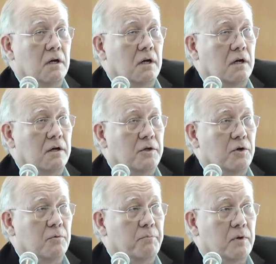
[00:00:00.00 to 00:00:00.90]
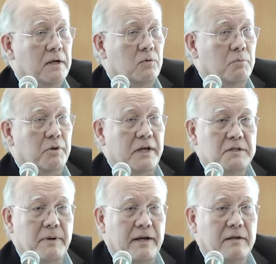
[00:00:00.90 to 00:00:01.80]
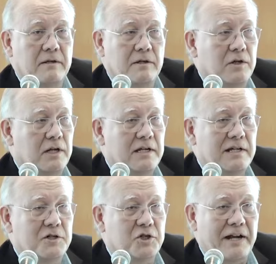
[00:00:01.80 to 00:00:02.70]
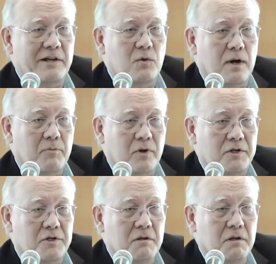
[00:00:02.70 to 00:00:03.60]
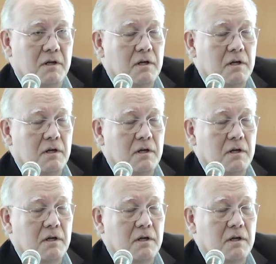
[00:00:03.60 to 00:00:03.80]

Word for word: uh, you know, being replaced by India-China cooperation.